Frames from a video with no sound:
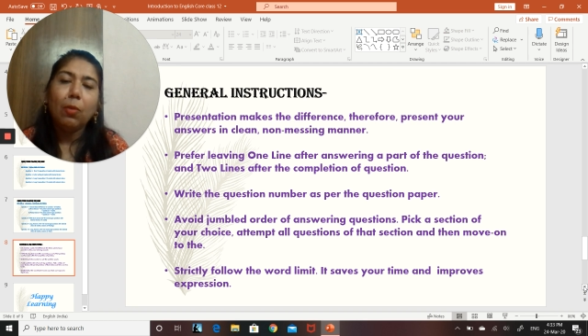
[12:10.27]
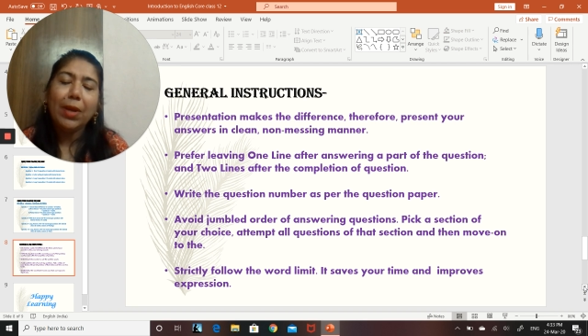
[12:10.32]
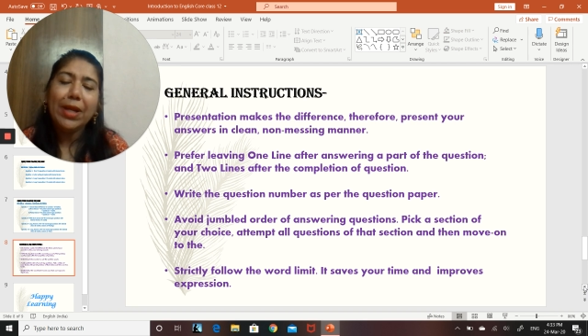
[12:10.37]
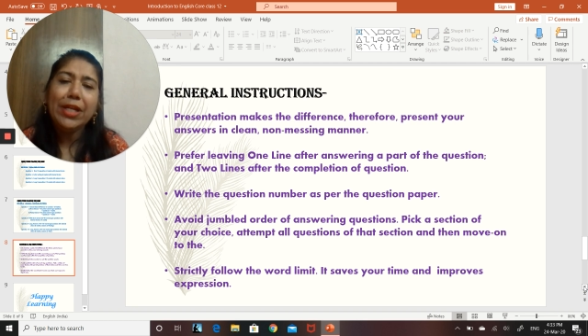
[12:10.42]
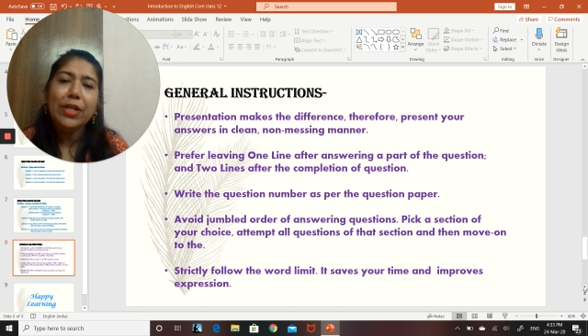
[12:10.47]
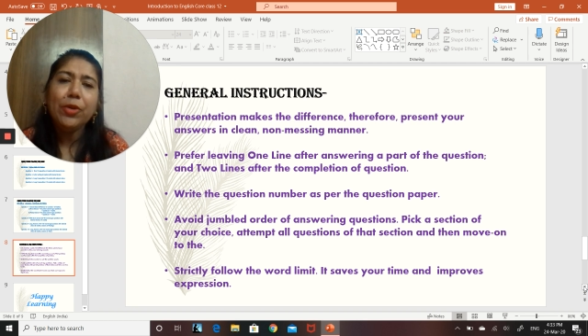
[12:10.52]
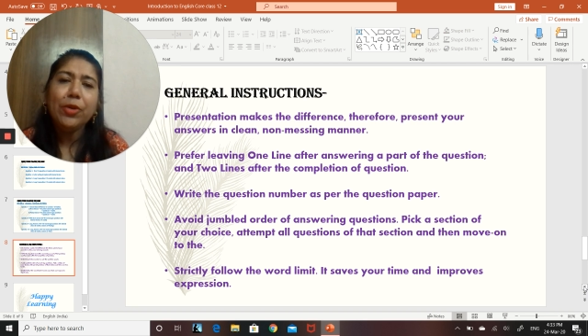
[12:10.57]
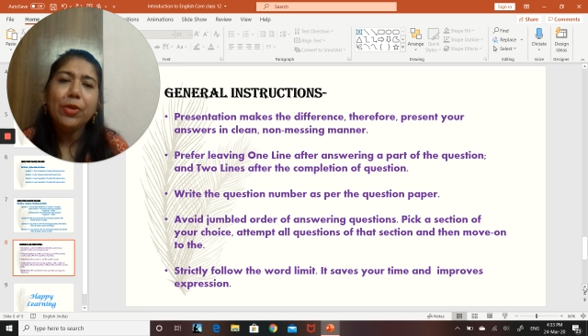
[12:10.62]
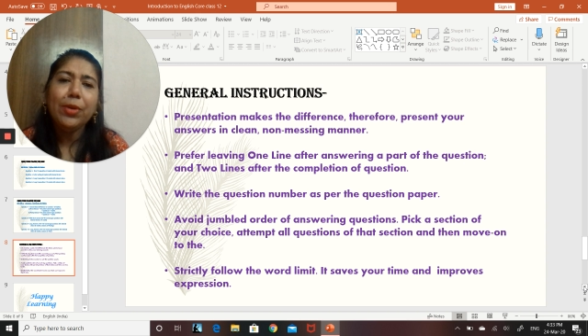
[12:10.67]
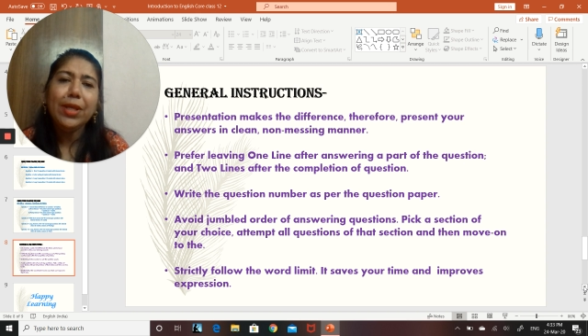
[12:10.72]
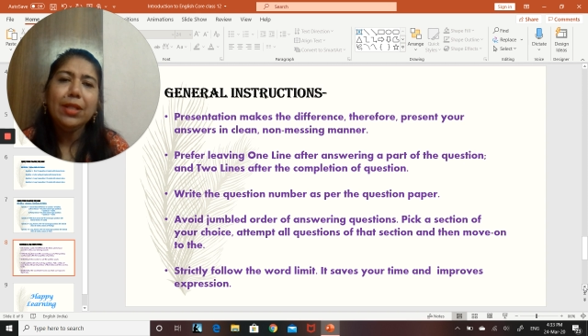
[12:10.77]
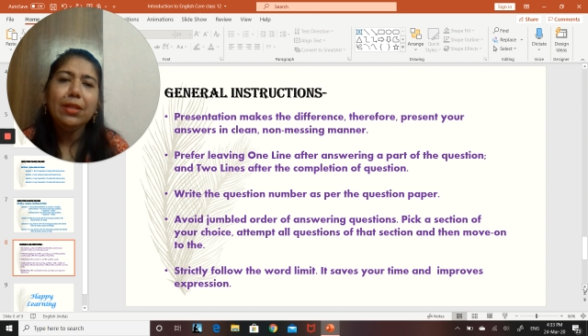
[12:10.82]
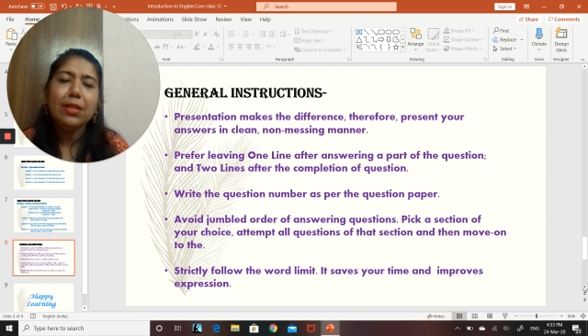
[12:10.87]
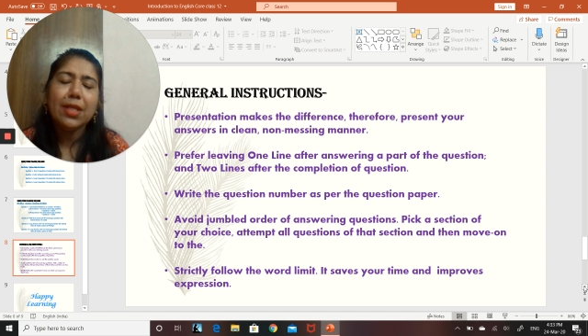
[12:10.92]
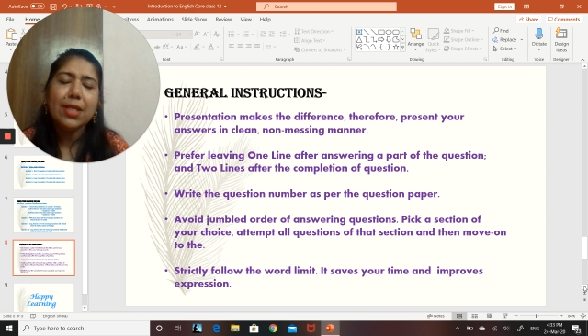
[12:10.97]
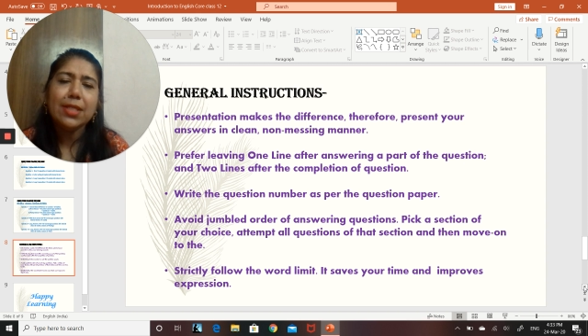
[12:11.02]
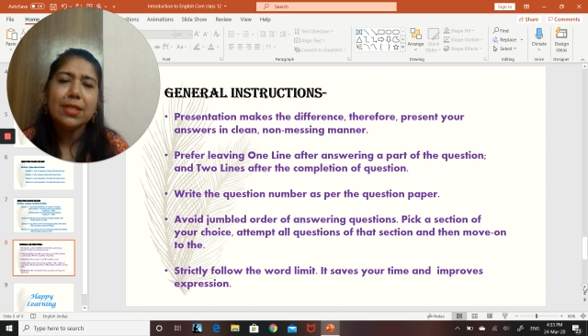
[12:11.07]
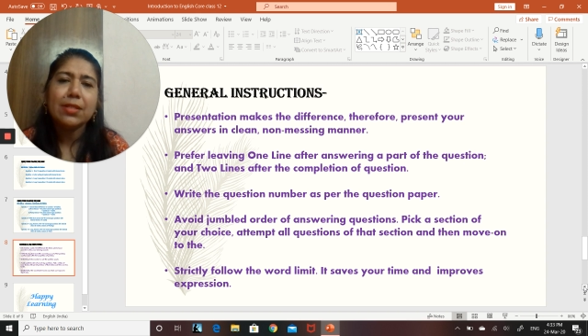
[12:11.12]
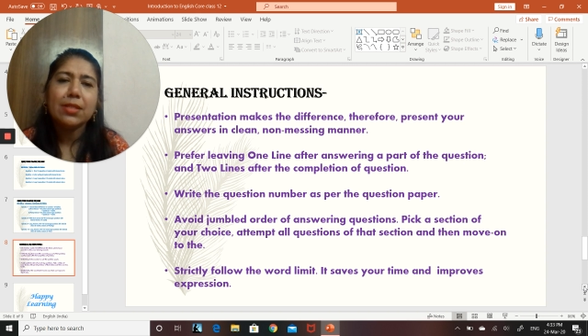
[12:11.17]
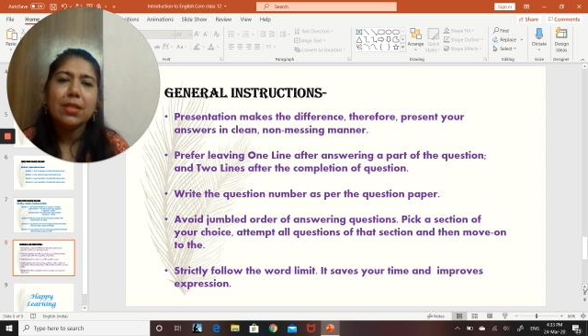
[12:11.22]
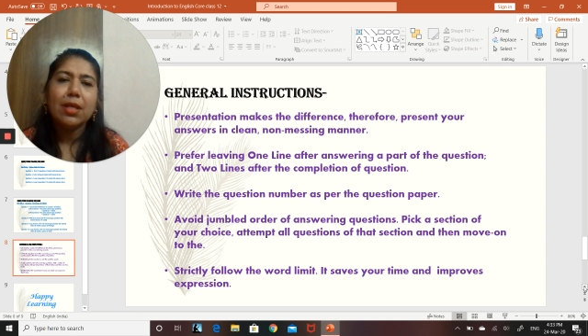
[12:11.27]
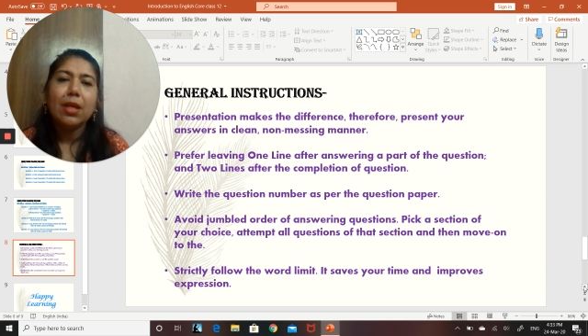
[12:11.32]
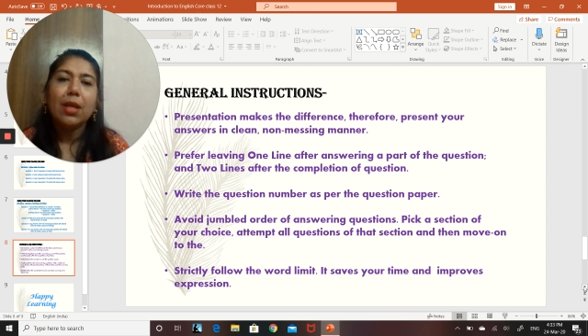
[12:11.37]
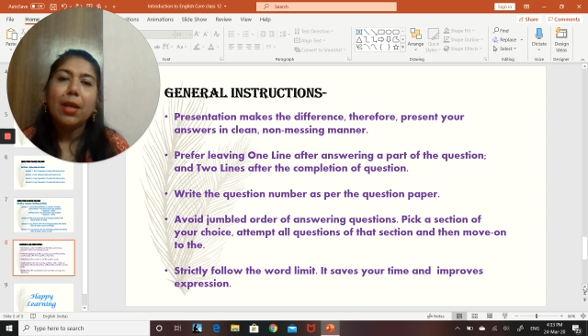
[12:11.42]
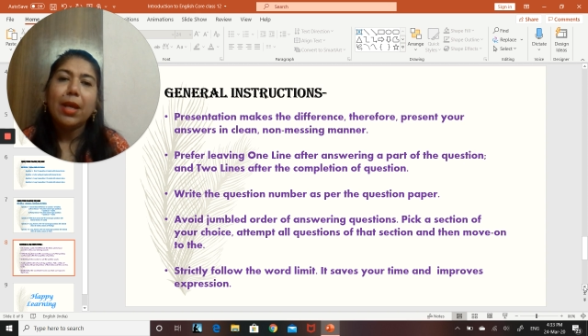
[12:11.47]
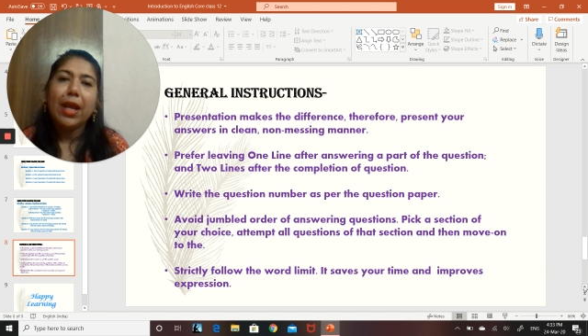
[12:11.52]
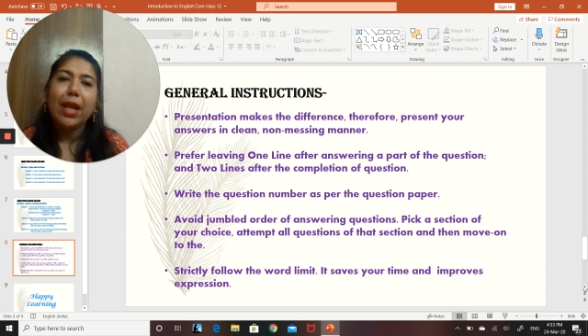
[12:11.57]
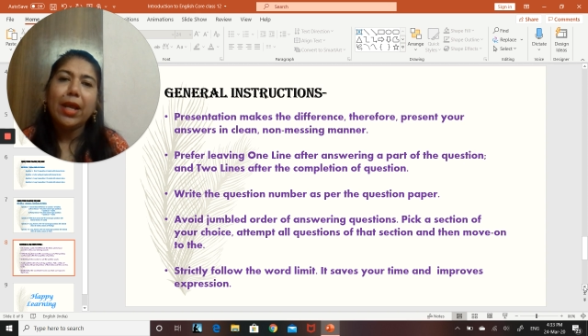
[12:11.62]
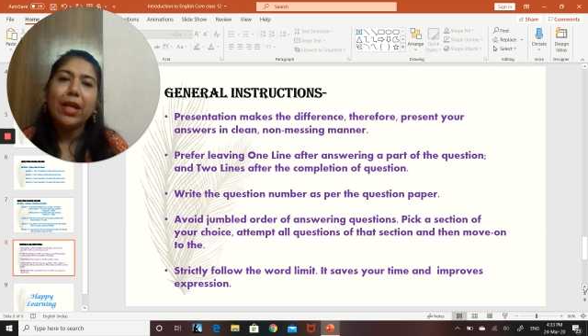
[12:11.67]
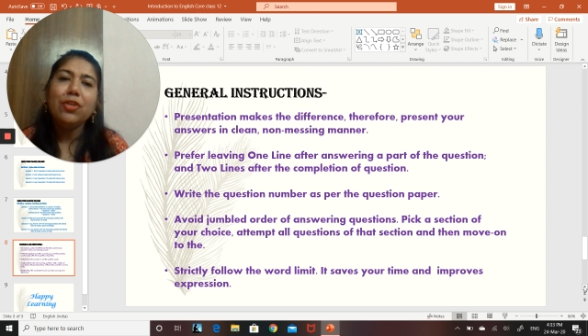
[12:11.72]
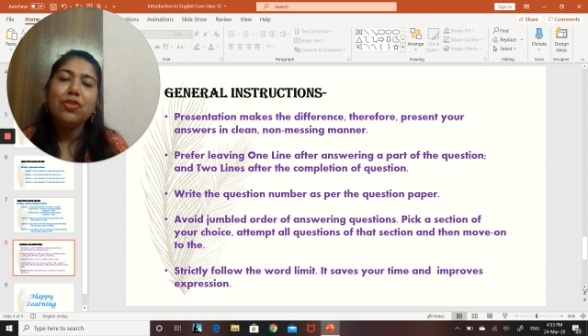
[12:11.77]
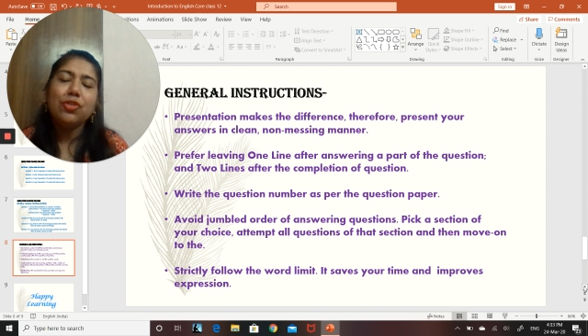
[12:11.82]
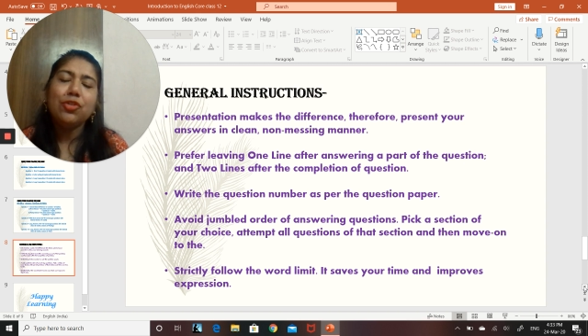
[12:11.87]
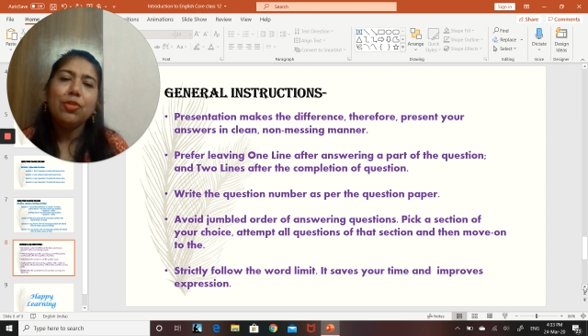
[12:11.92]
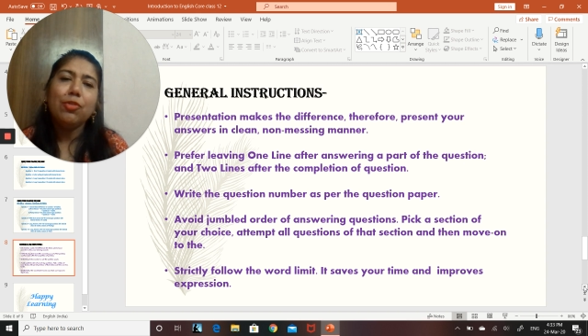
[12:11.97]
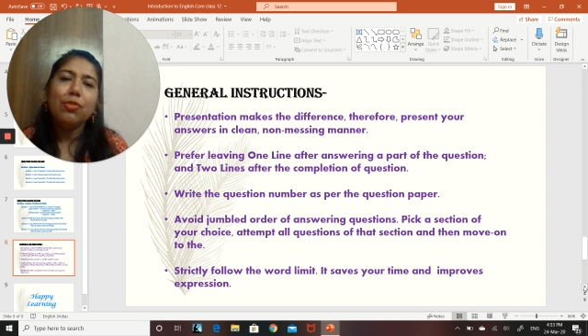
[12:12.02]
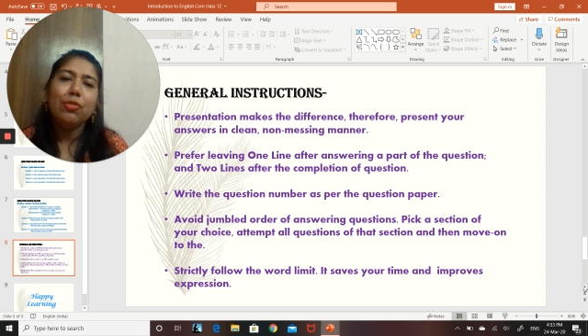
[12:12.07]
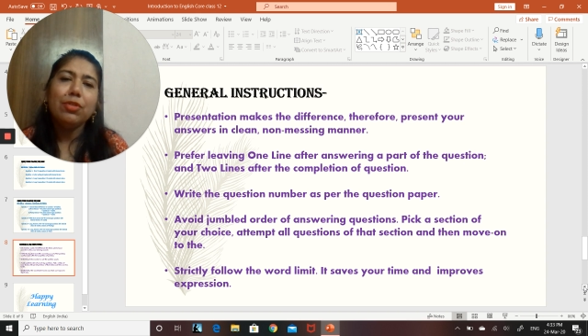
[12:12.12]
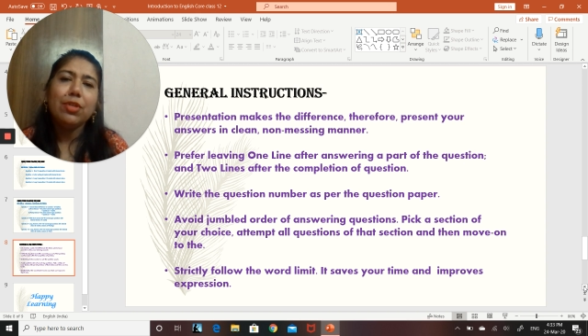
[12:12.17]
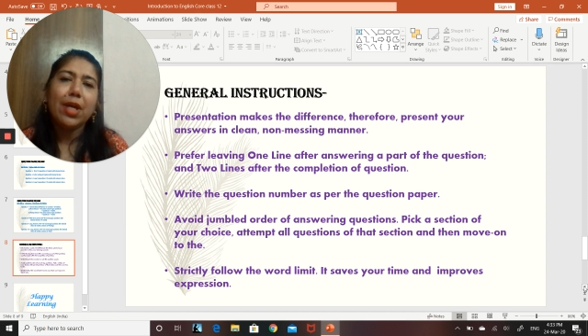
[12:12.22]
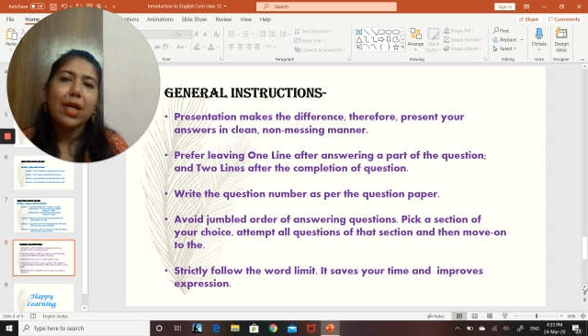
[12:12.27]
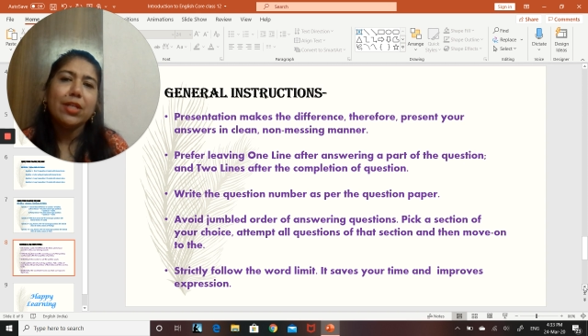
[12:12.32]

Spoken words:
While doing this, ensure